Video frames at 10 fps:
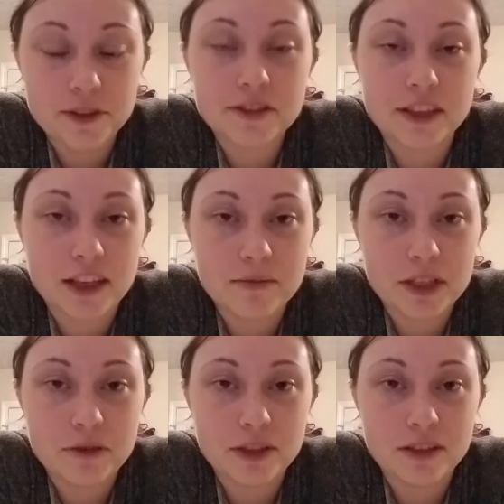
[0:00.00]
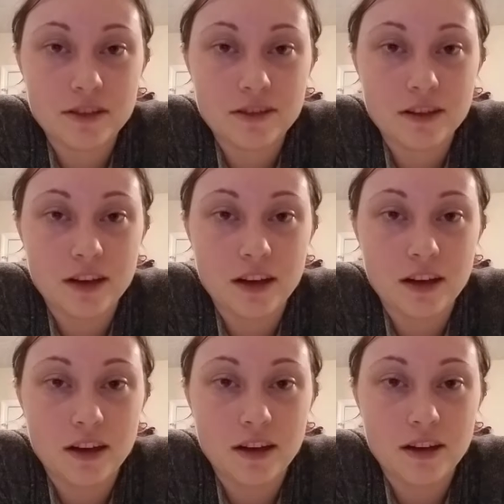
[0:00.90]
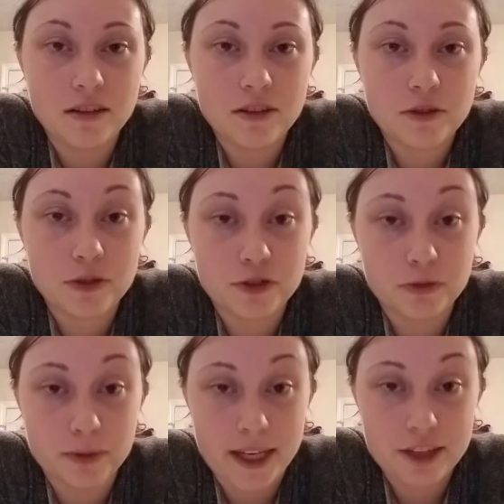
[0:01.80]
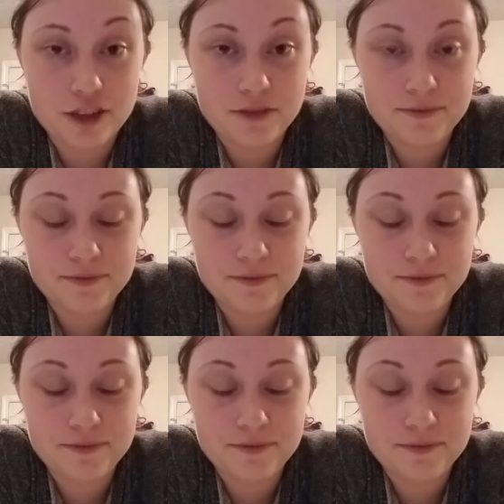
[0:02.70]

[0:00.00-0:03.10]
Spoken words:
looks like I'm doing a quadruple batch.